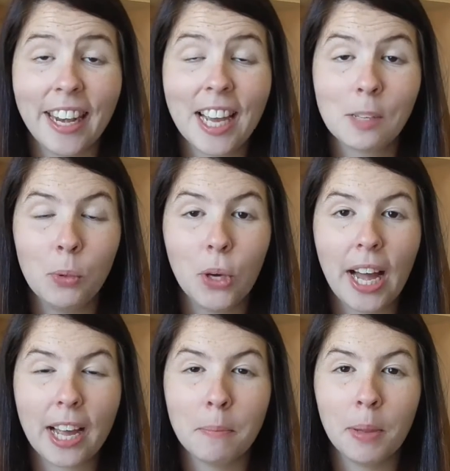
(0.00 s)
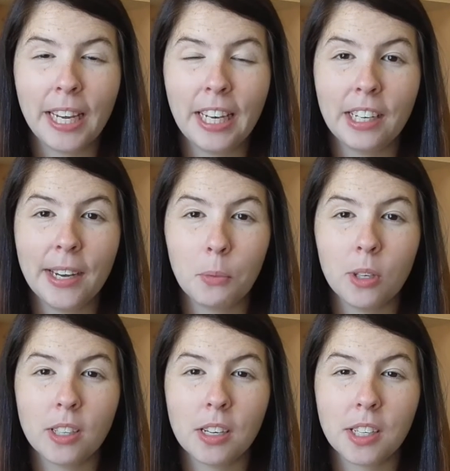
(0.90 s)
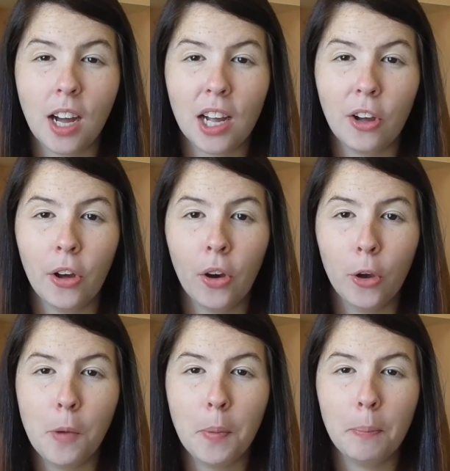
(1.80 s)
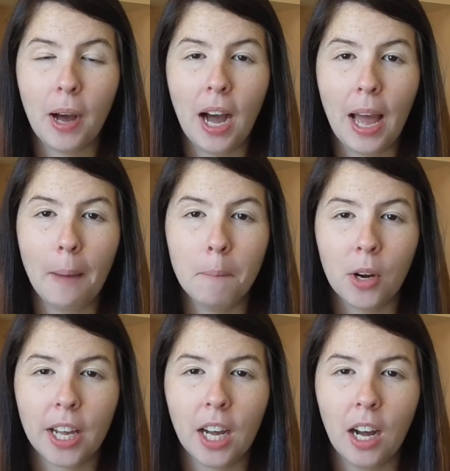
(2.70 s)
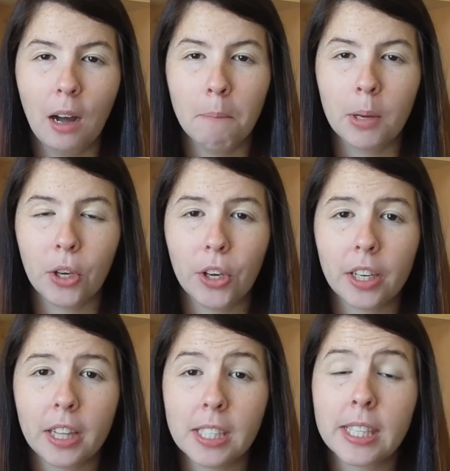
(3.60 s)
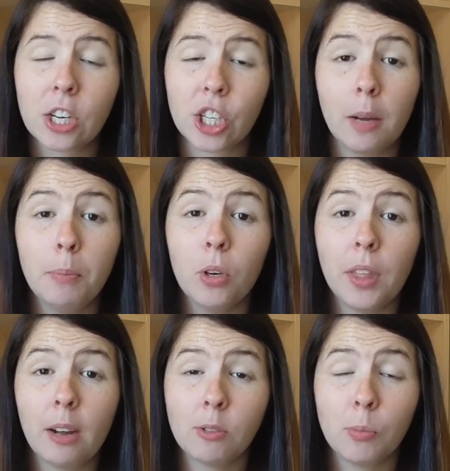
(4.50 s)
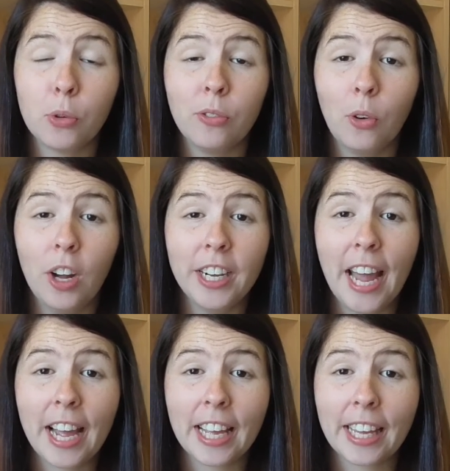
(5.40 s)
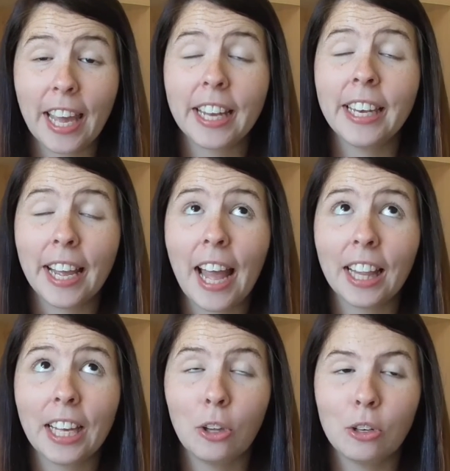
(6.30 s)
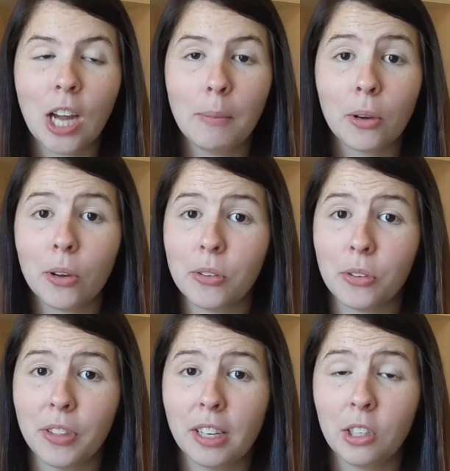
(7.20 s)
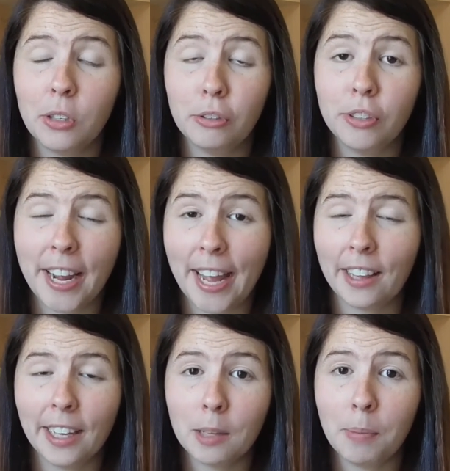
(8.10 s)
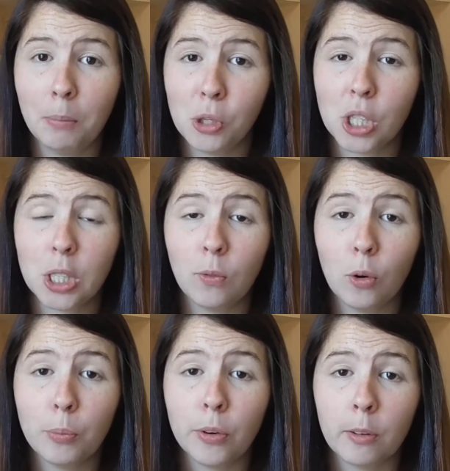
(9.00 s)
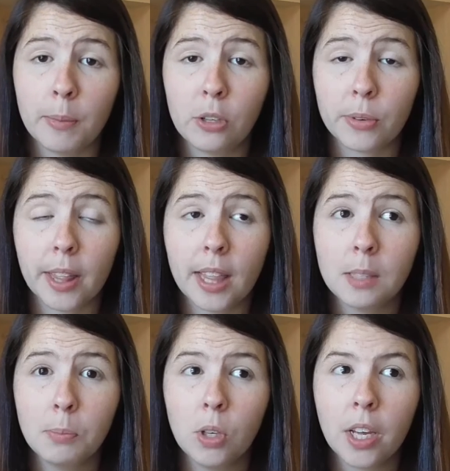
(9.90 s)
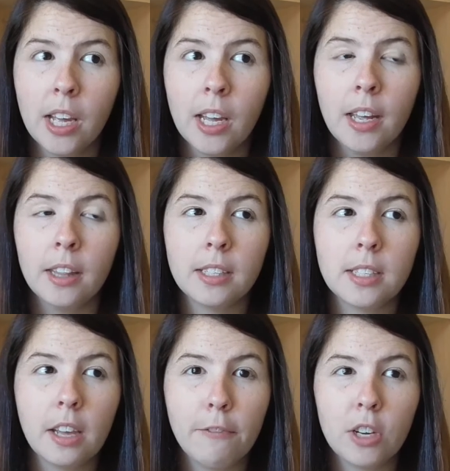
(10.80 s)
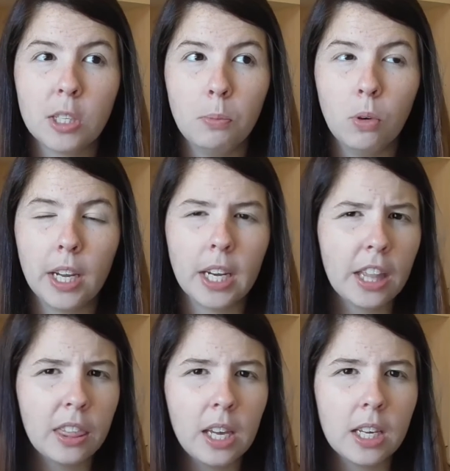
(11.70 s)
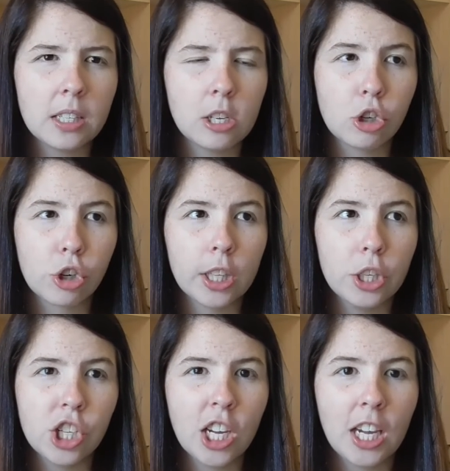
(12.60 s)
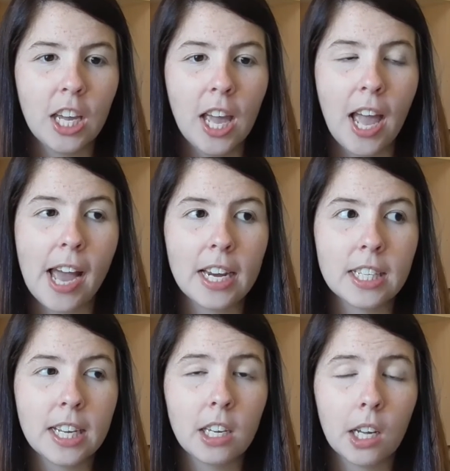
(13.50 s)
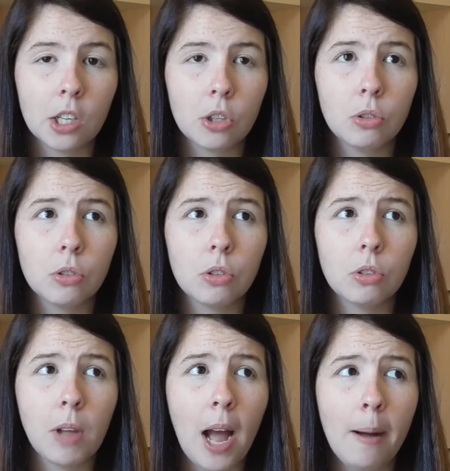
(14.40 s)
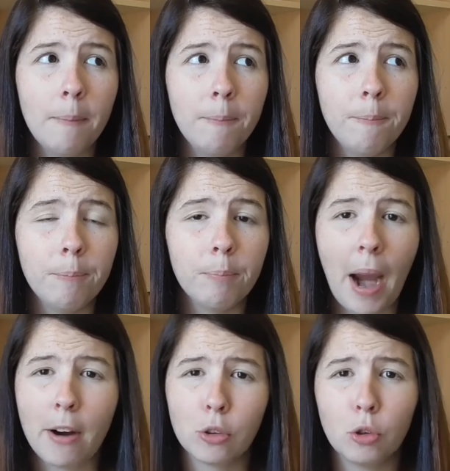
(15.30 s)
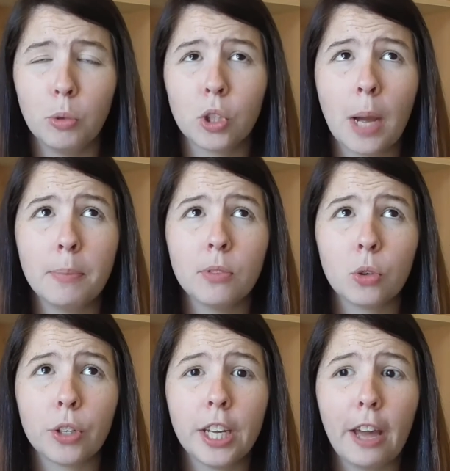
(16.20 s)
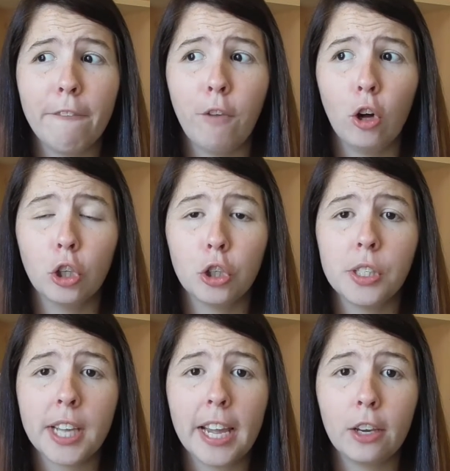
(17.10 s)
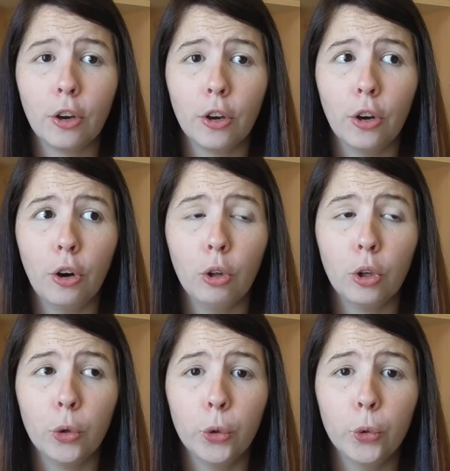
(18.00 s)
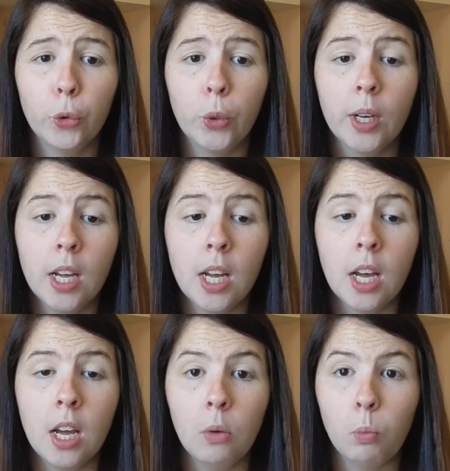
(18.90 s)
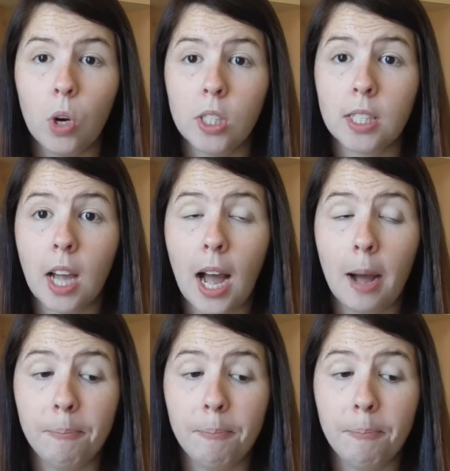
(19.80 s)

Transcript: The next book I completed was Dark Hope by Monica McGurk. This is actually a book that I was approved for in NetGalley a long time ago, so thank you to NetGalley and the publishers for approving me to read this book. This is the first book in, I think it's a trilogy, and it's a young adult paranormal type of story that follows a girl who was